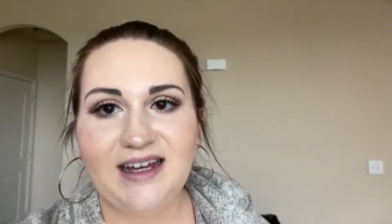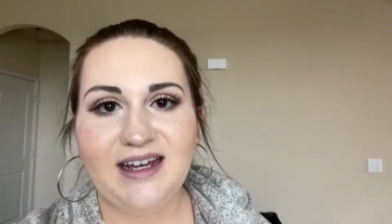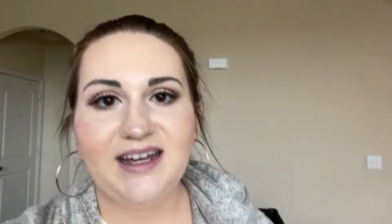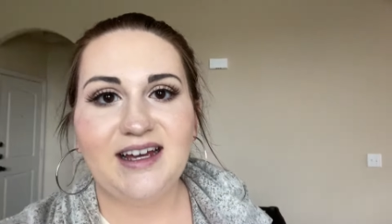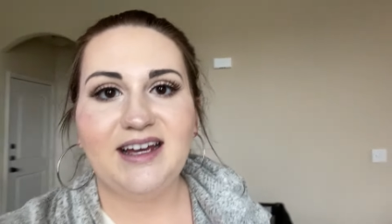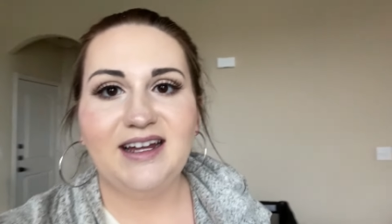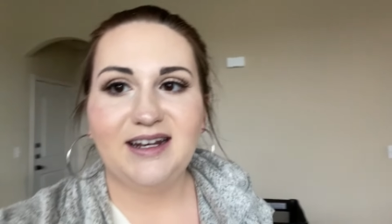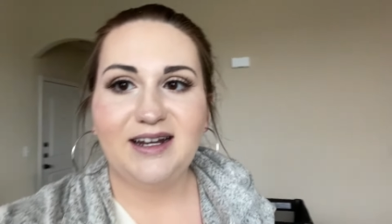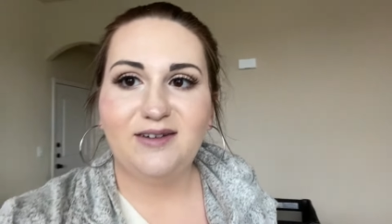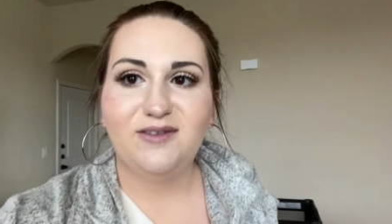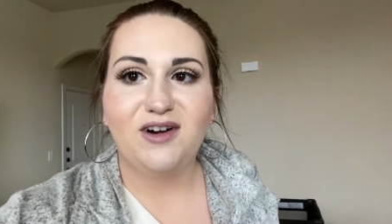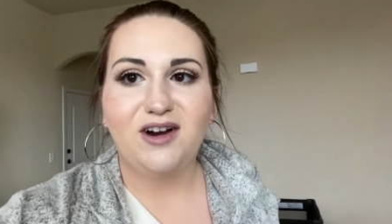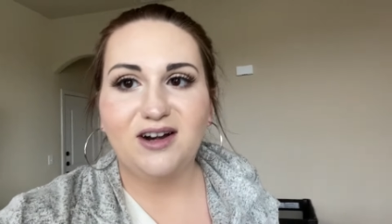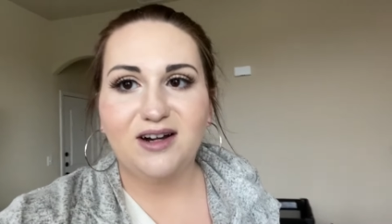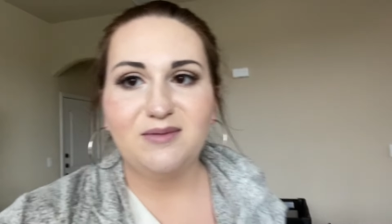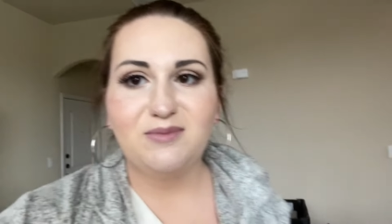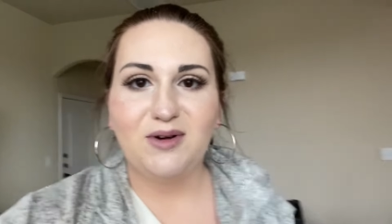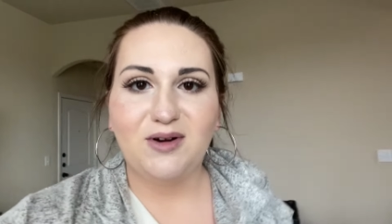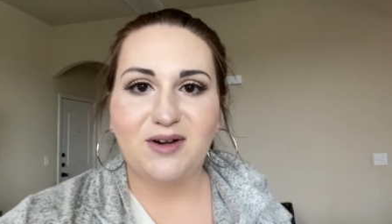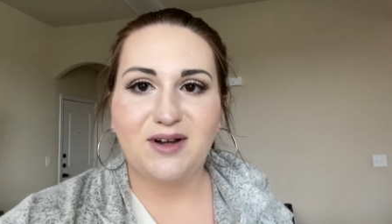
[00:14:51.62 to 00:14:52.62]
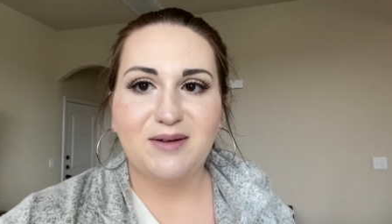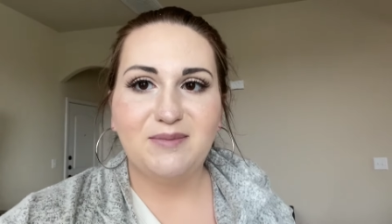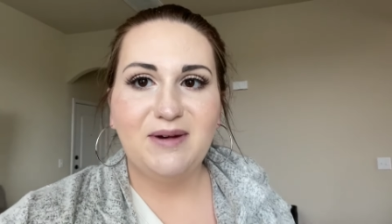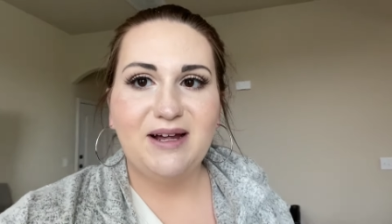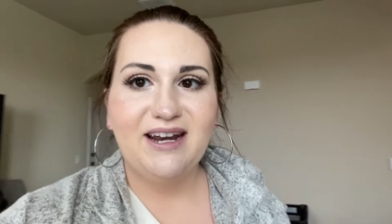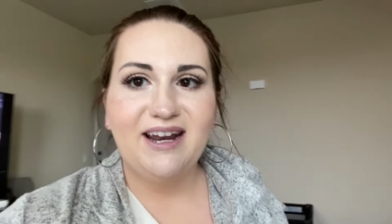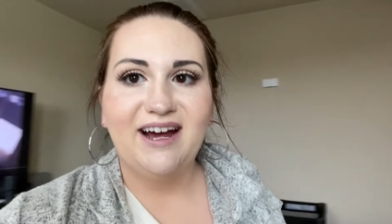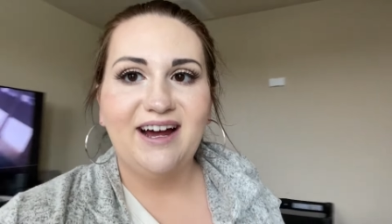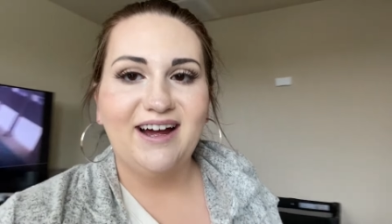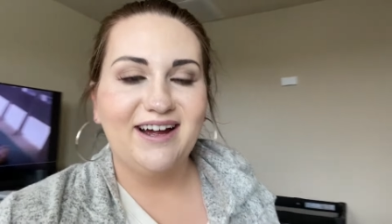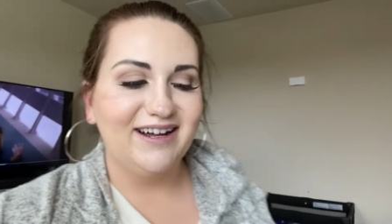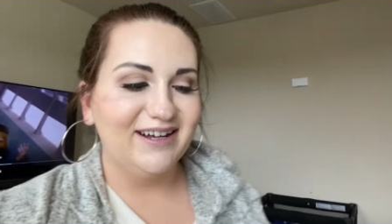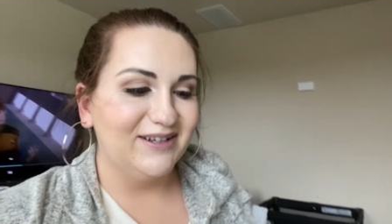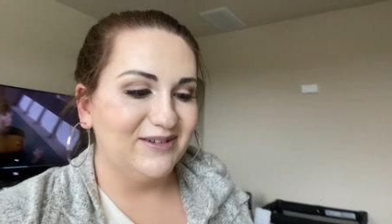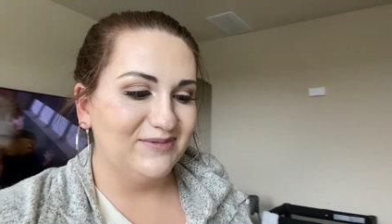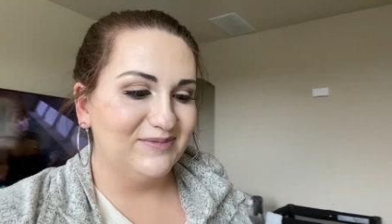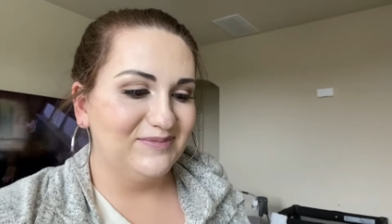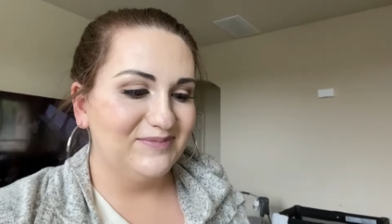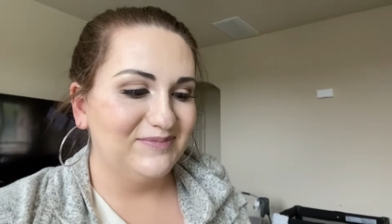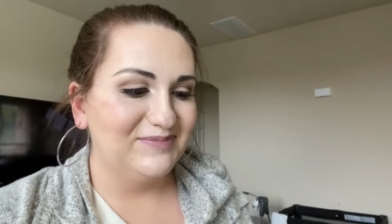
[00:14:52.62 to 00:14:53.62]
and I've already broken my diet,
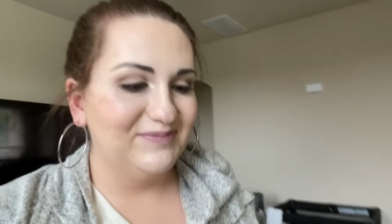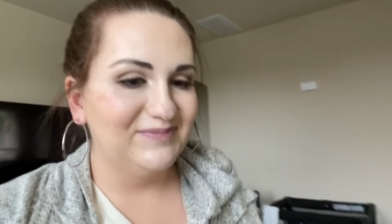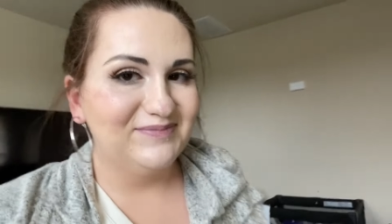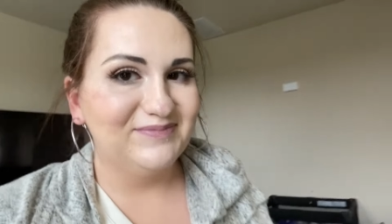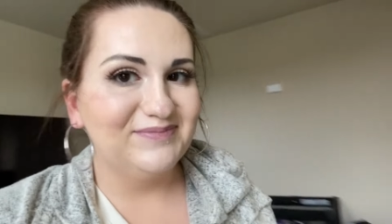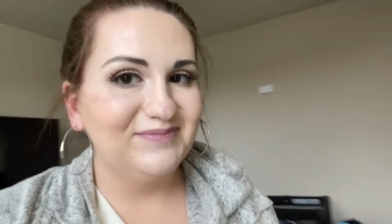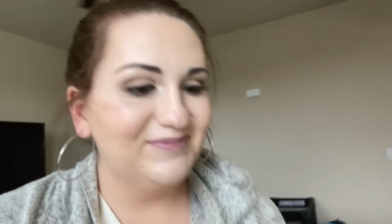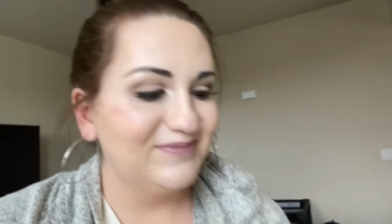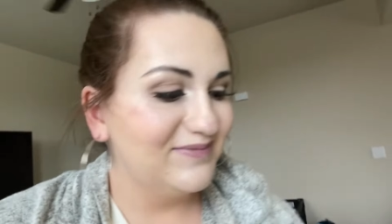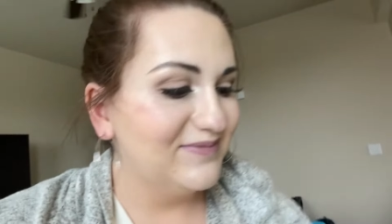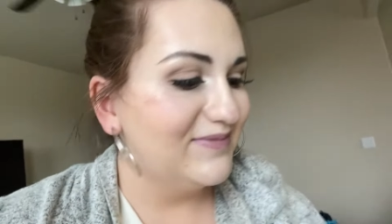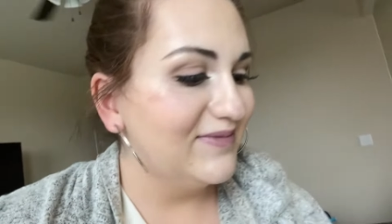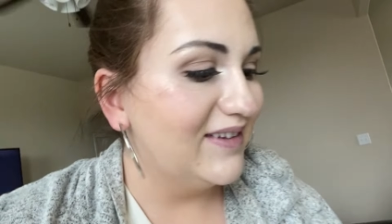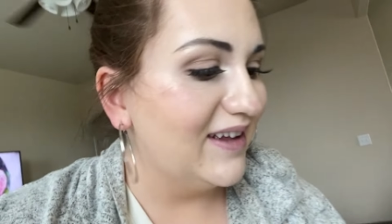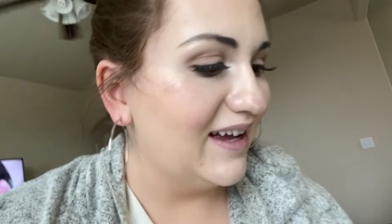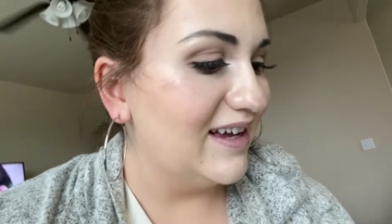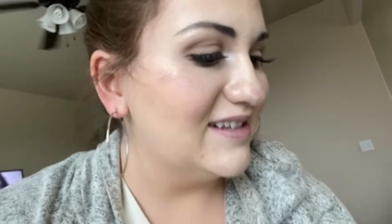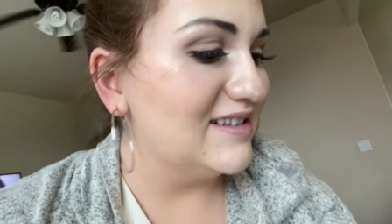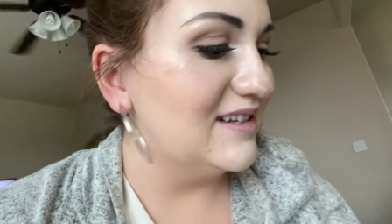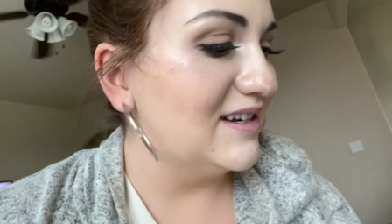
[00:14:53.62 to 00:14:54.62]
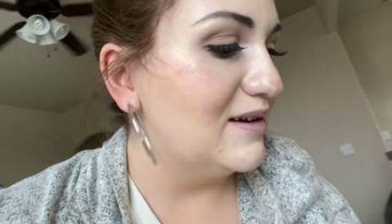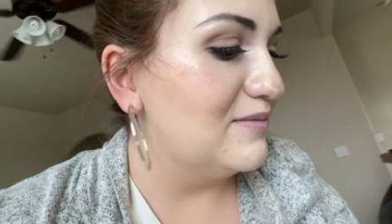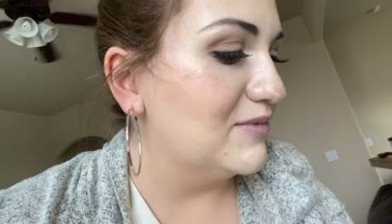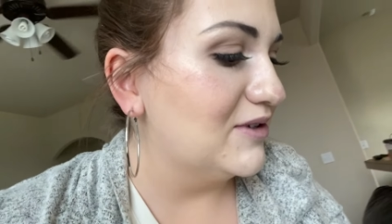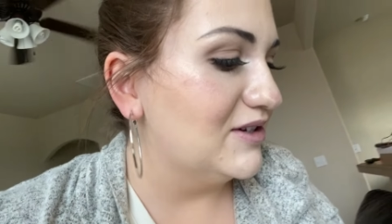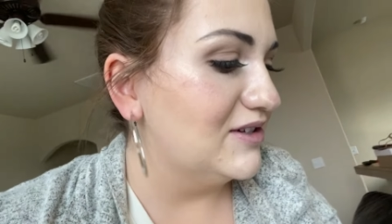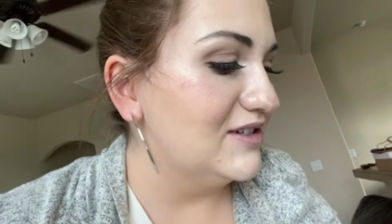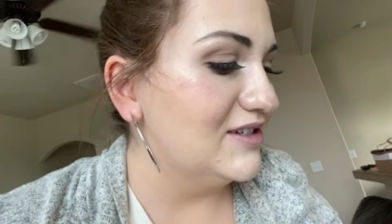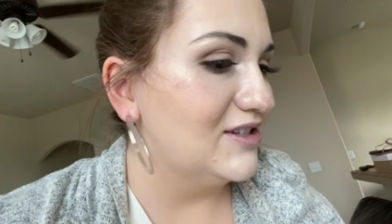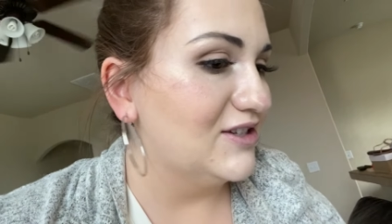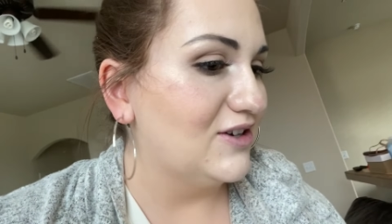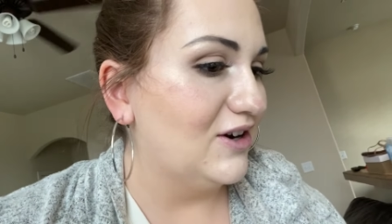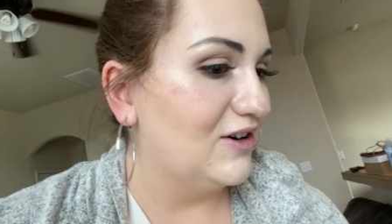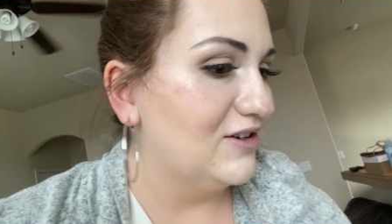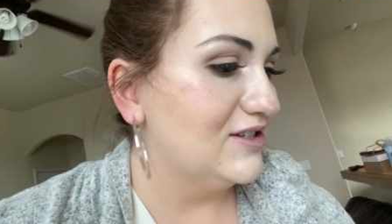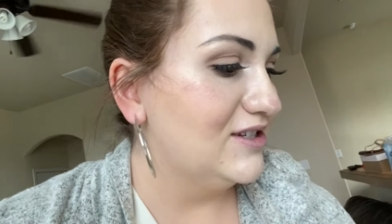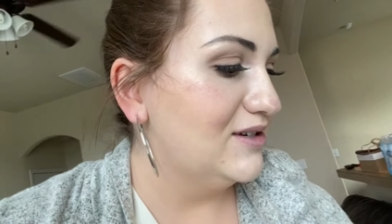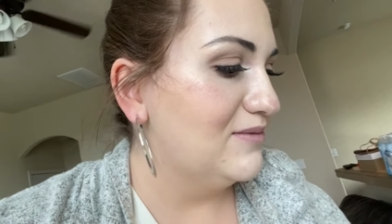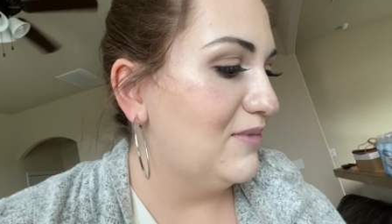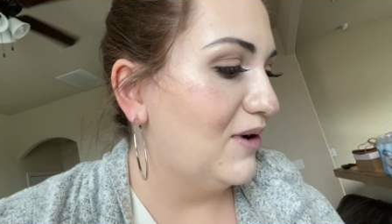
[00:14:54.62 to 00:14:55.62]
as in I'm gonna
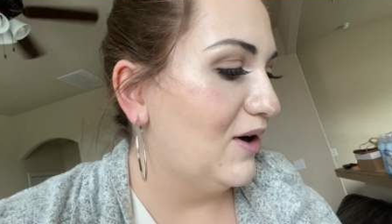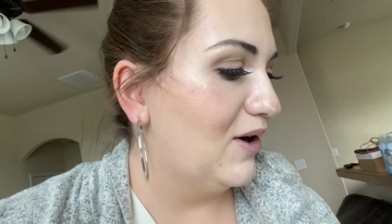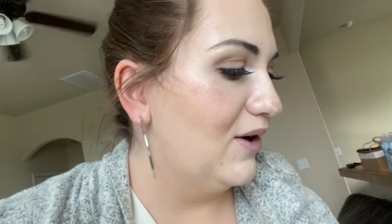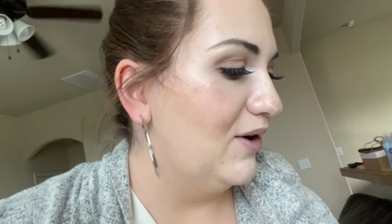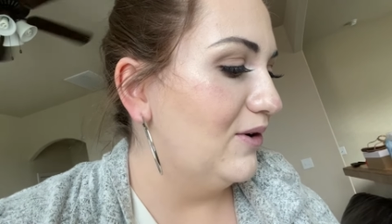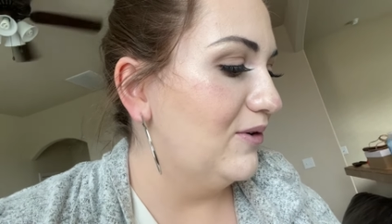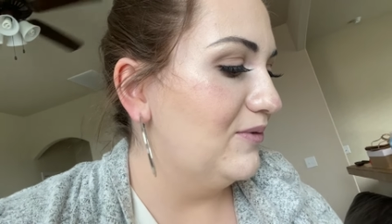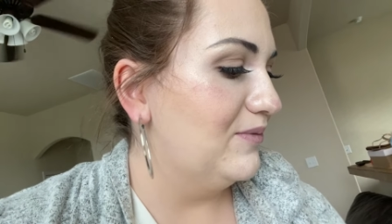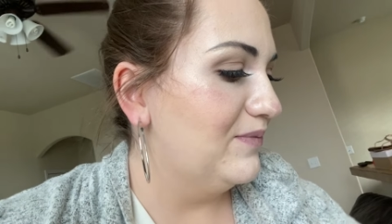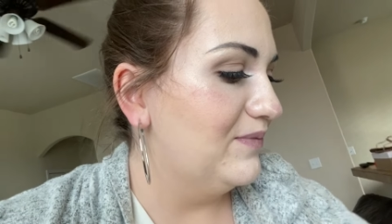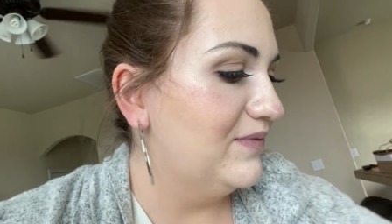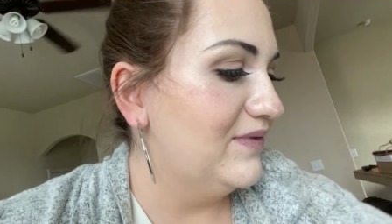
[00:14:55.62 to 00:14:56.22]
start tomorrow.